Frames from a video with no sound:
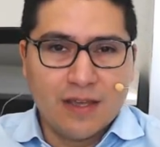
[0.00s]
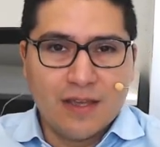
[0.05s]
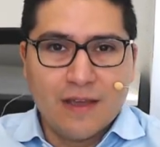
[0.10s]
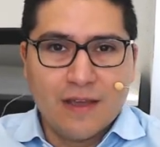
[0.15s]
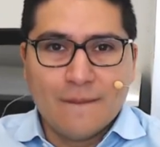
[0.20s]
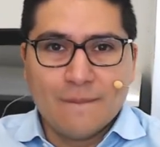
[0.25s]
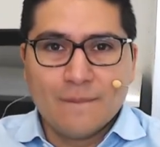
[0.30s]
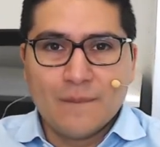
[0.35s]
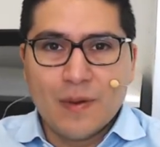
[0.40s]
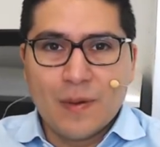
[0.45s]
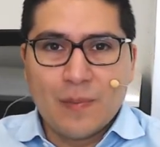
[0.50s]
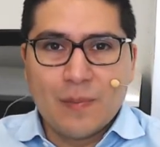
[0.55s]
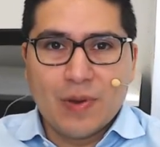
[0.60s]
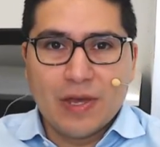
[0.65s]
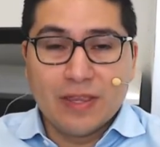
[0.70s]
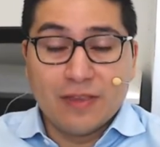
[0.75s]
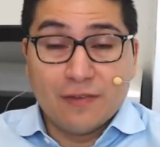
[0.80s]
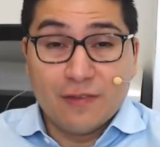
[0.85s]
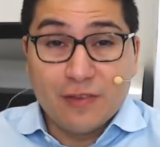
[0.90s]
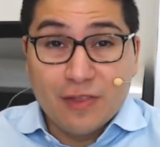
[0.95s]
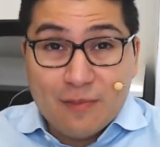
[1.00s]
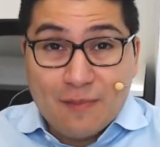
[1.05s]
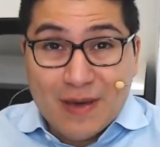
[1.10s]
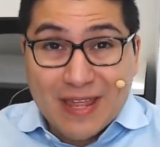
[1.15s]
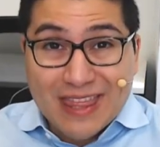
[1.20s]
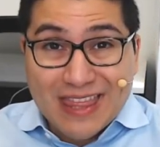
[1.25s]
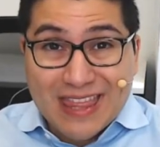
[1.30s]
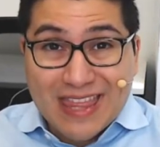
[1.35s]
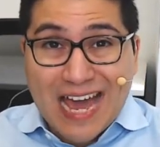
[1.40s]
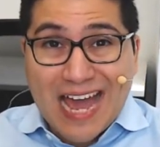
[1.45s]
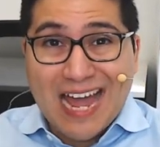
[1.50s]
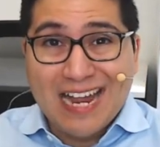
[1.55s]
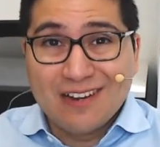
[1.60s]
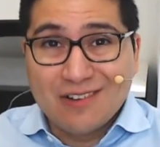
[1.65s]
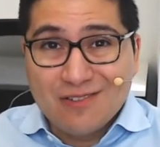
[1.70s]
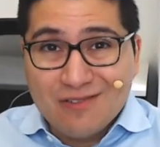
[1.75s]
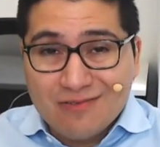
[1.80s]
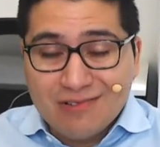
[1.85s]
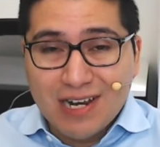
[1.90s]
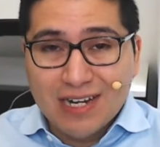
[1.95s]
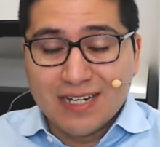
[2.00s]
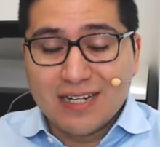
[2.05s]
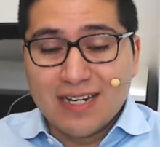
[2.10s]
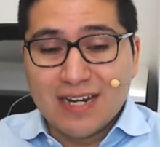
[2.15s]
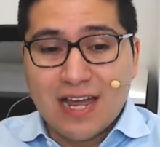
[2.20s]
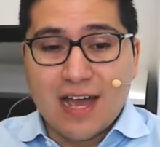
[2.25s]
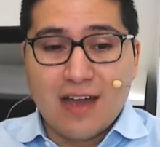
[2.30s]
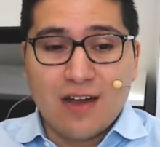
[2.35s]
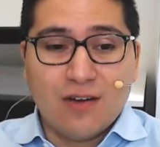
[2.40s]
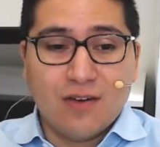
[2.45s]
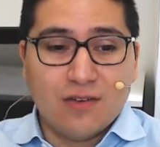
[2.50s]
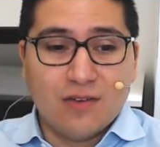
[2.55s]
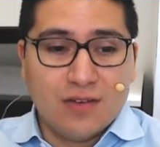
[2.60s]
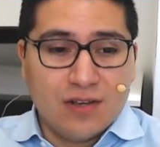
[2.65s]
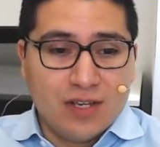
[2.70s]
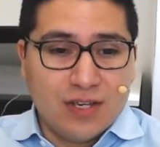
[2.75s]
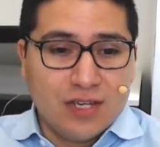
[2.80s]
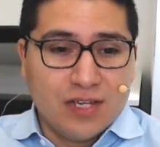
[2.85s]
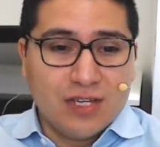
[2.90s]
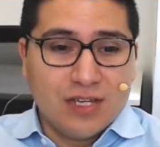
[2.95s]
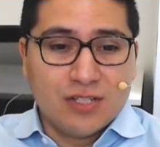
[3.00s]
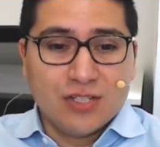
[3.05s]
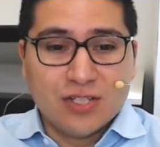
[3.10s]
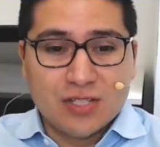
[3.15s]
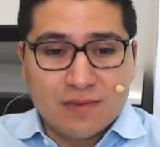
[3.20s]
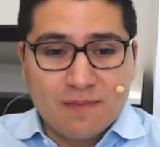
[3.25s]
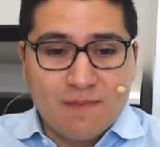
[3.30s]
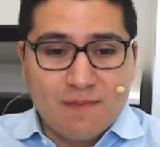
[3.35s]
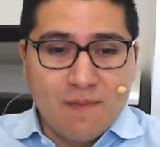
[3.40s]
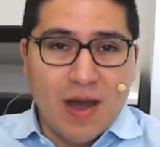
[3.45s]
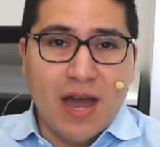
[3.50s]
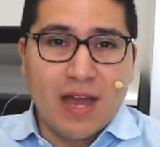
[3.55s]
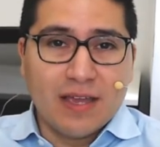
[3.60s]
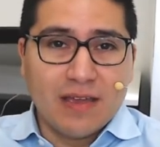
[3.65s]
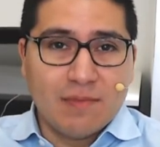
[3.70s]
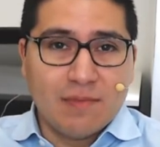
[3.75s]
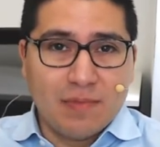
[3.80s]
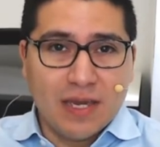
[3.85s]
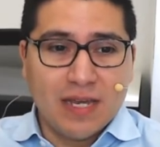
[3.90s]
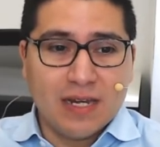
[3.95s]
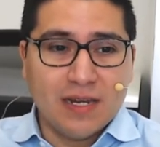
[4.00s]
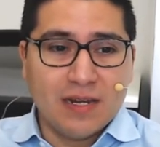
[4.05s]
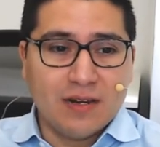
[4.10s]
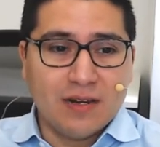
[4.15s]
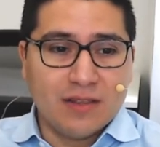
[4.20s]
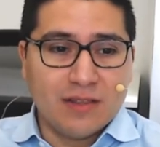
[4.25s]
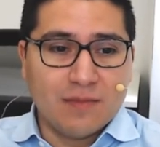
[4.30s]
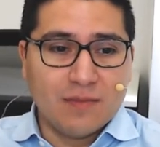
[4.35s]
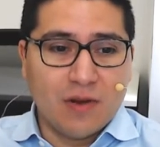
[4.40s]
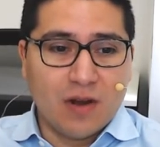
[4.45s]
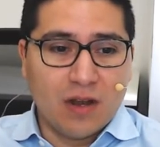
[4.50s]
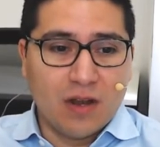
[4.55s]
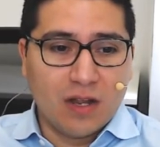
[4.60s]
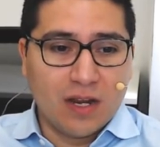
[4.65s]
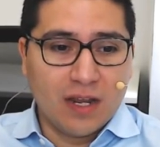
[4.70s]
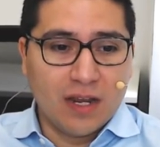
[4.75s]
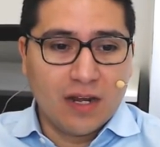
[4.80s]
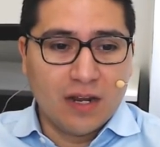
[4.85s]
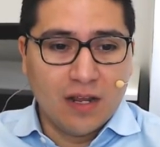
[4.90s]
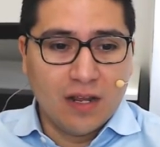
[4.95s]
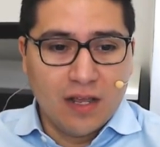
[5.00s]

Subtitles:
But that right now is just my opinion on the market.